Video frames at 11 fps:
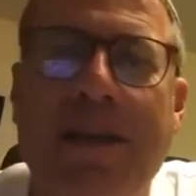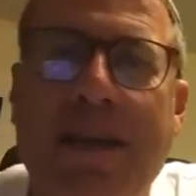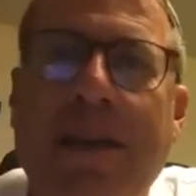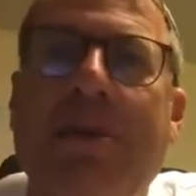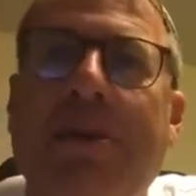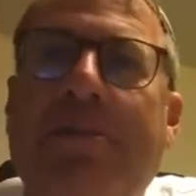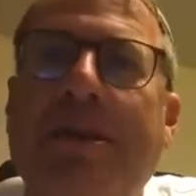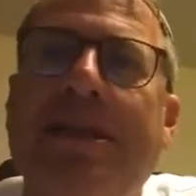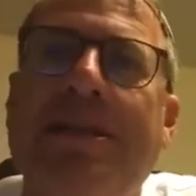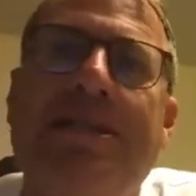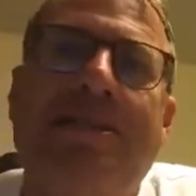little bit of
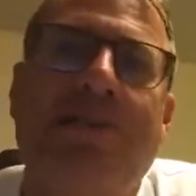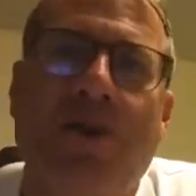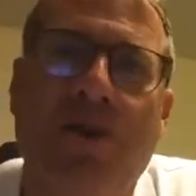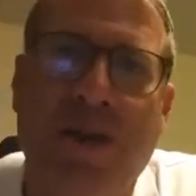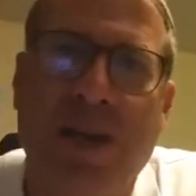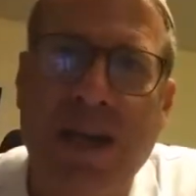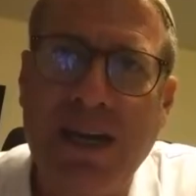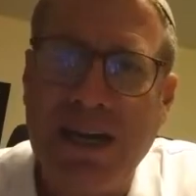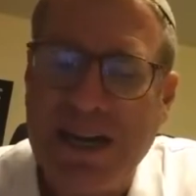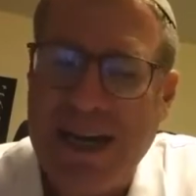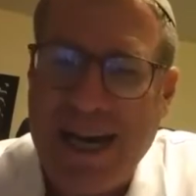Pinchas' story,
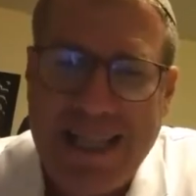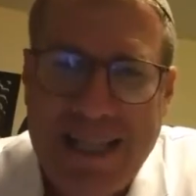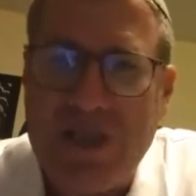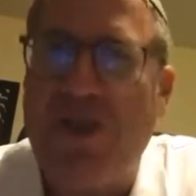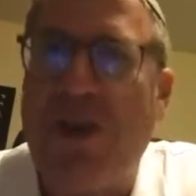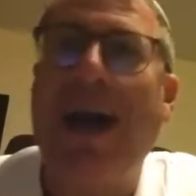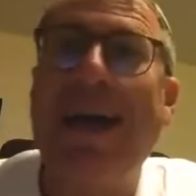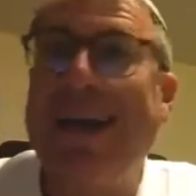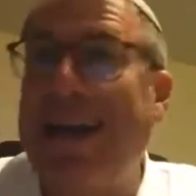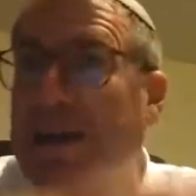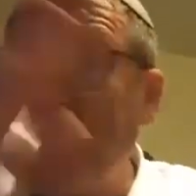and then
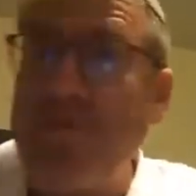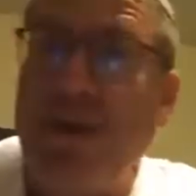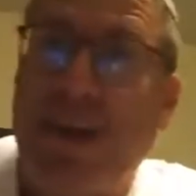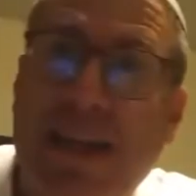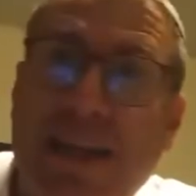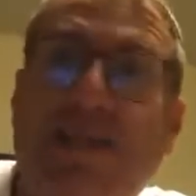try and bring it